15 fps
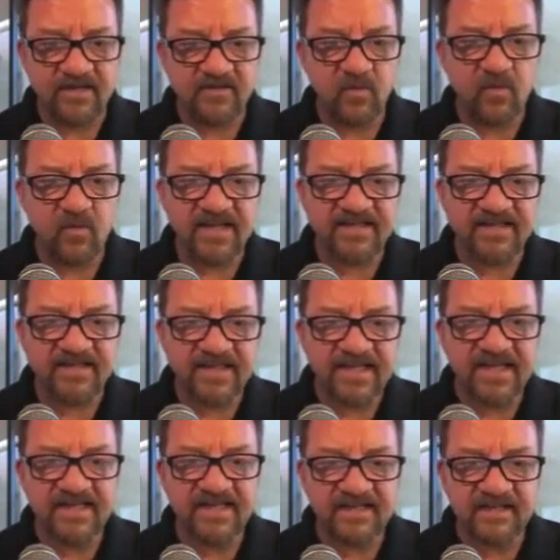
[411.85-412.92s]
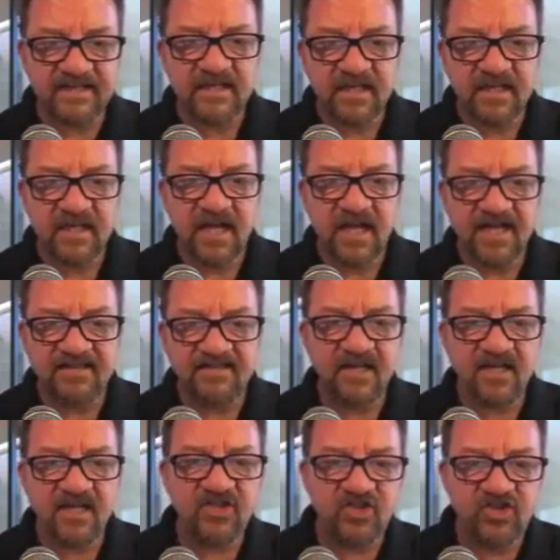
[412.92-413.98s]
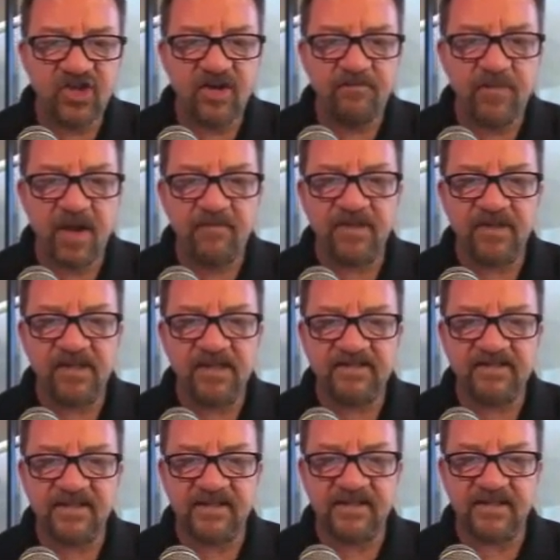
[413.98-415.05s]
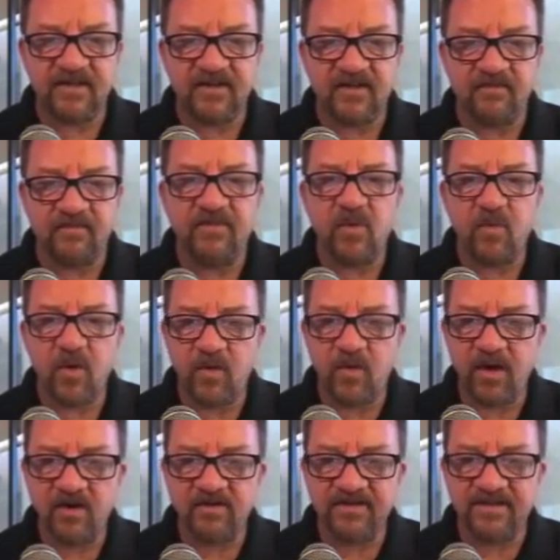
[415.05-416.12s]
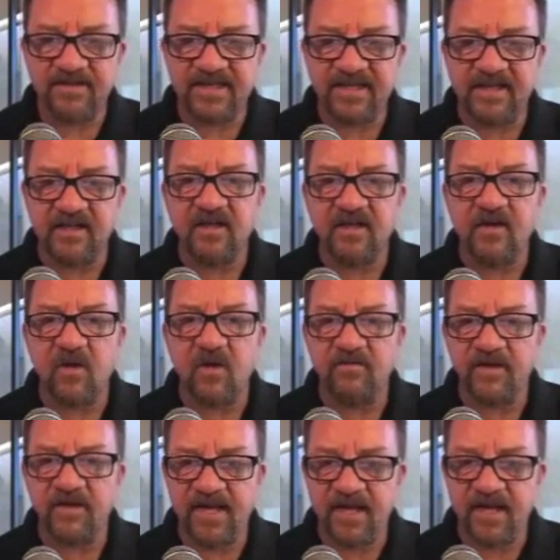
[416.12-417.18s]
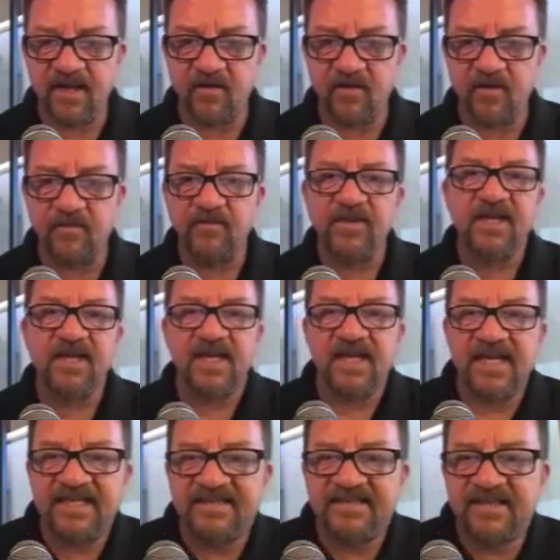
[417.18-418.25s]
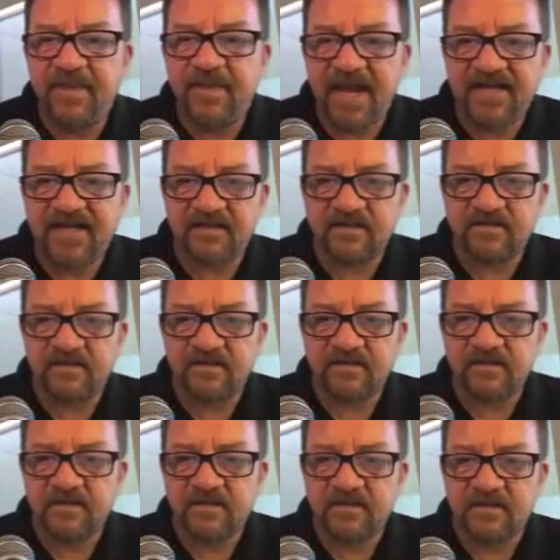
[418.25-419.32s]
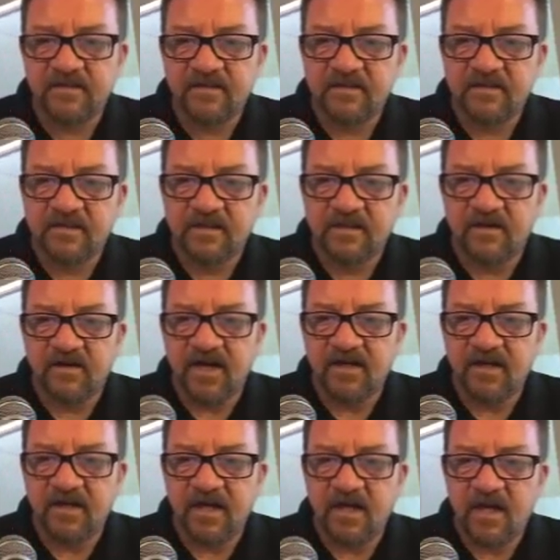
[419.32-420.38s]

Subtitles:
So we're not seeing a sudden jump up in listings here. But what we are seeing over here is the pendings, all right?